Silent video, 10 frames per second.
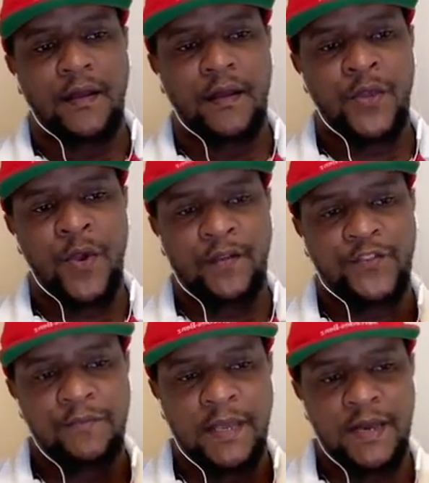you have
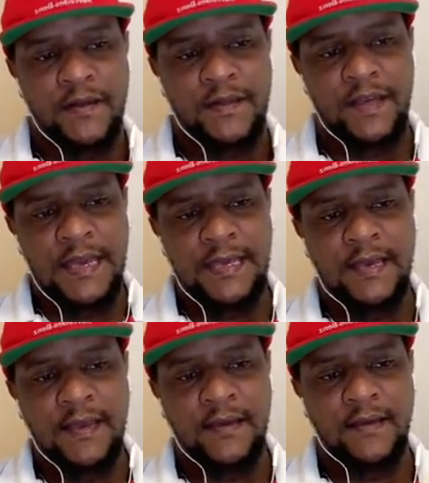to begin
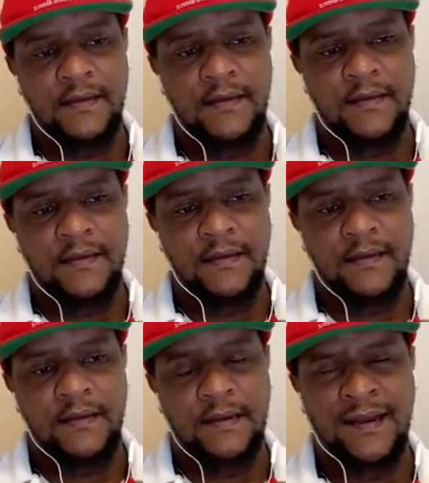thinking
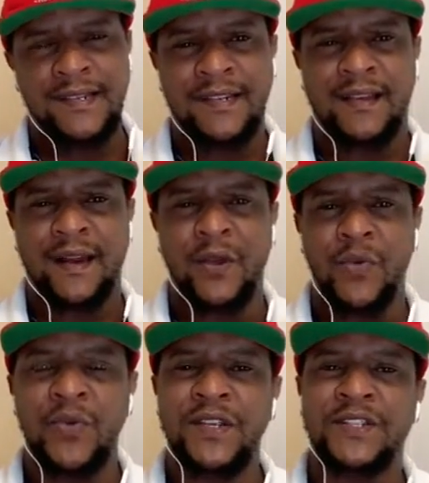critically,
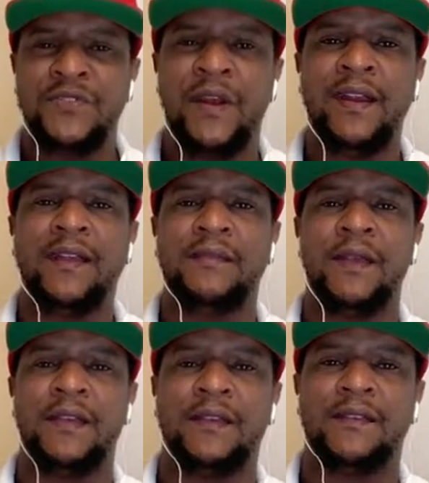who is draining
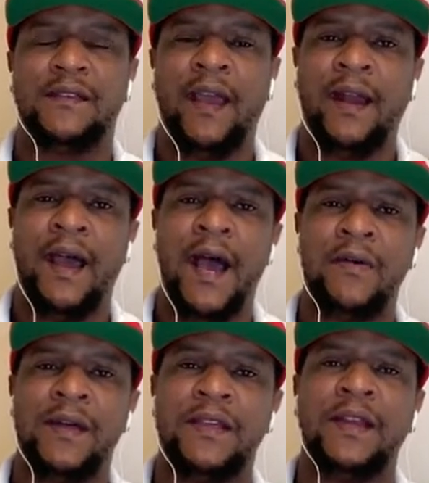me and how
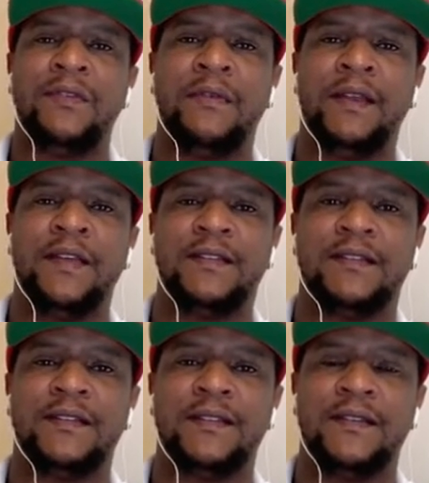are they doing
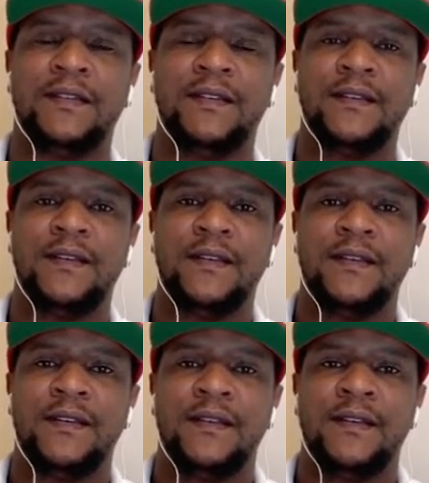it?
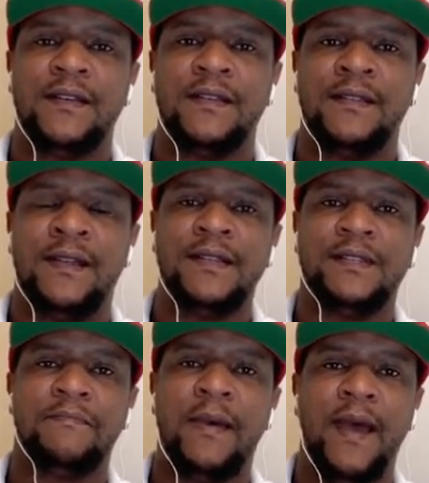This
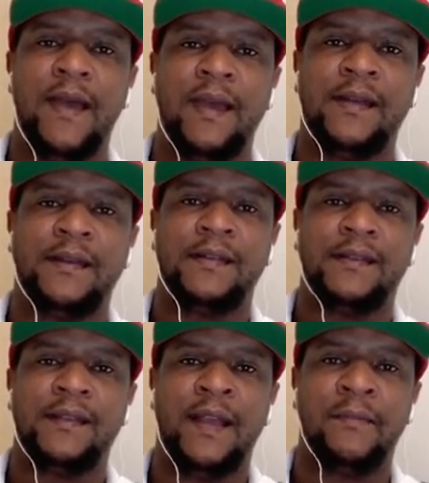man
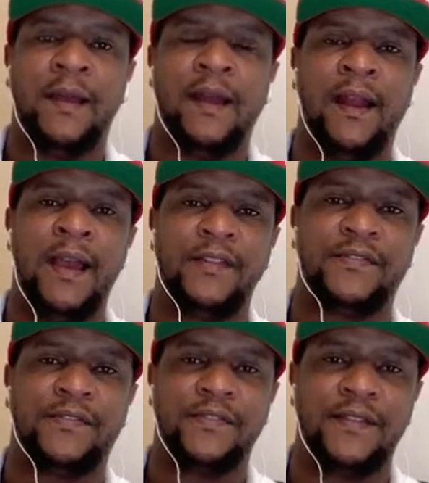in my
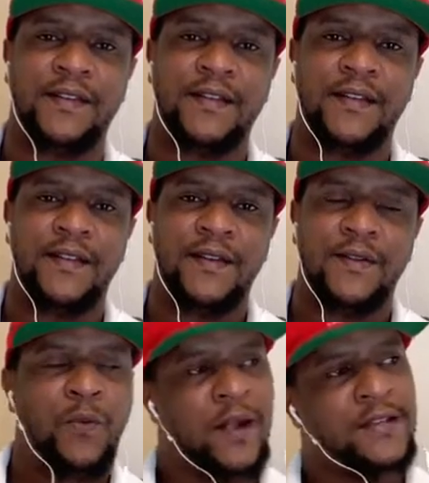life,
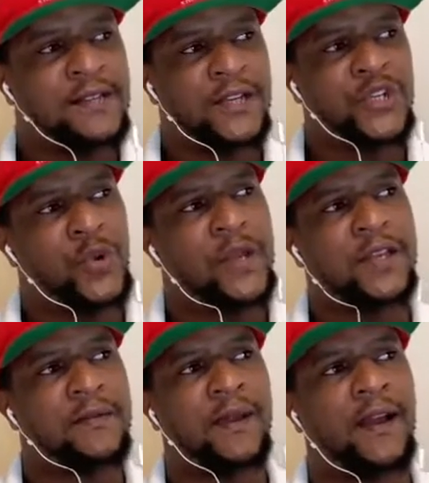what is he doing
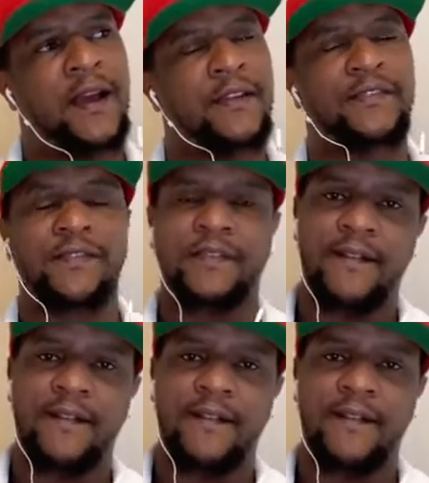in my life?